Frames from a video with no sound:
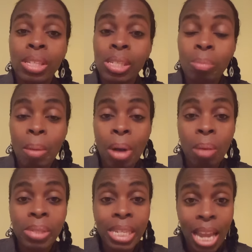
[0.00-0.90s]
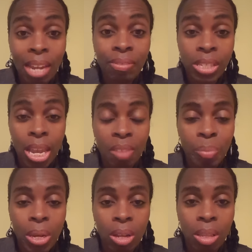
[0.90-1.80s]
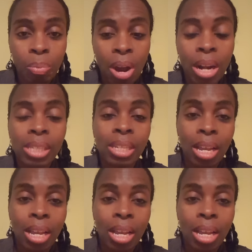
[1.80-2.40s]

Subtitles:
This is my mom's 9th day of being on the products.